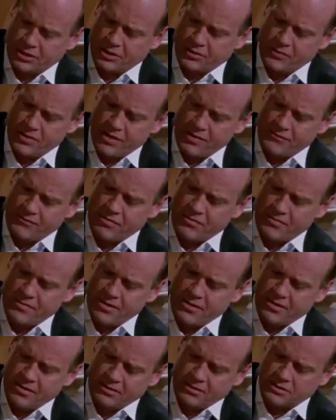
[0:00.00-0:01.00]
in the rearview
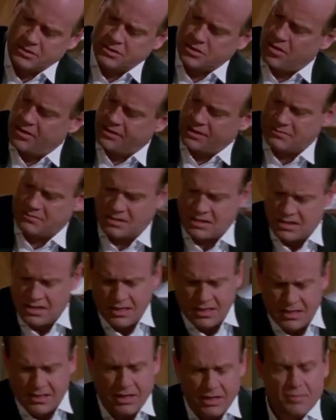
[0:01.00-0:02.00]
mirror and saw that
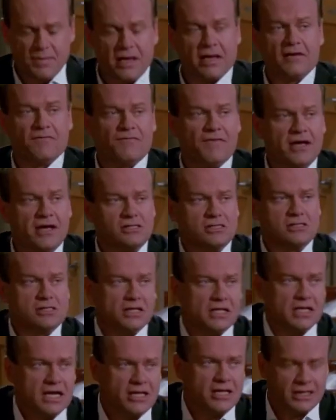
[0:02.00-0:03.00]
they were making faces at
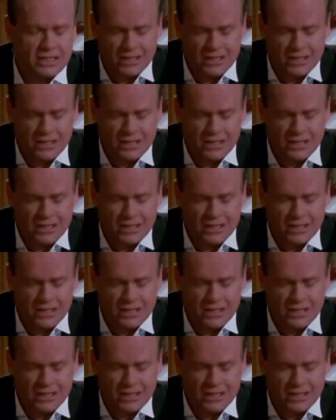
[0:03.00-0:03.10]
the other